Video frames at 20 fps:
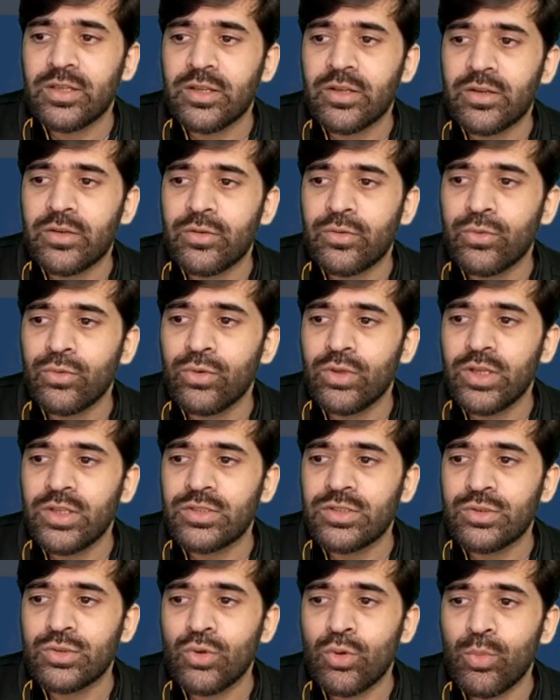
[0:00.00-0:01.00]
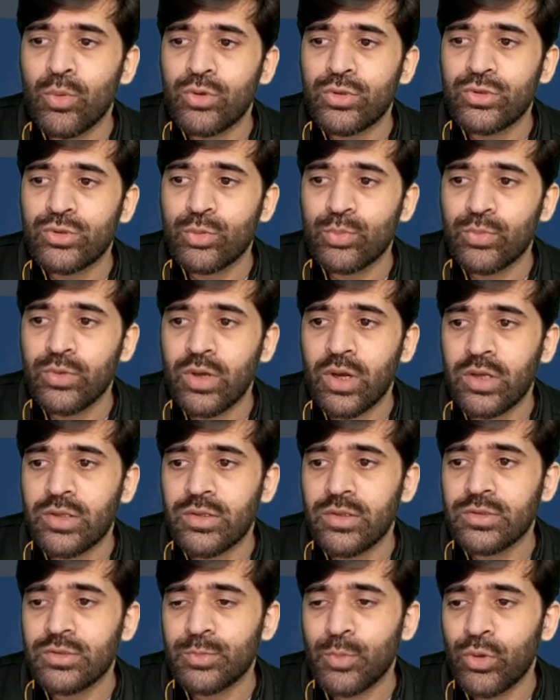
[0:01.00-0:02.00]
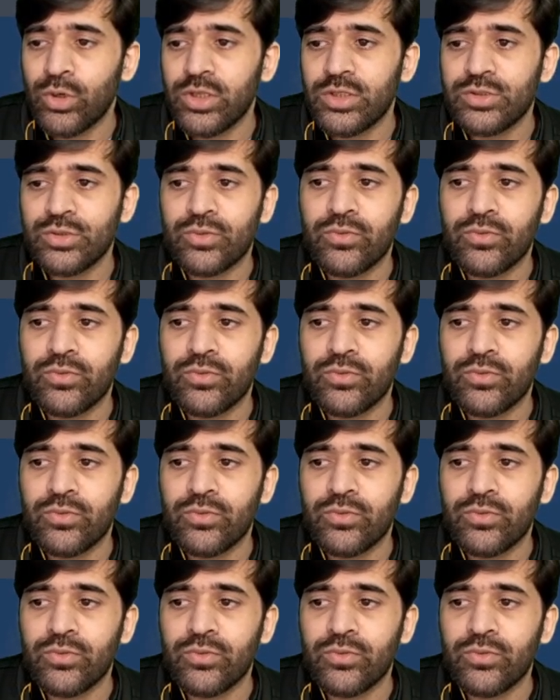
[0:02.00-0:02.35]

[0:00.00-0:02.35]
the rule is no more supported,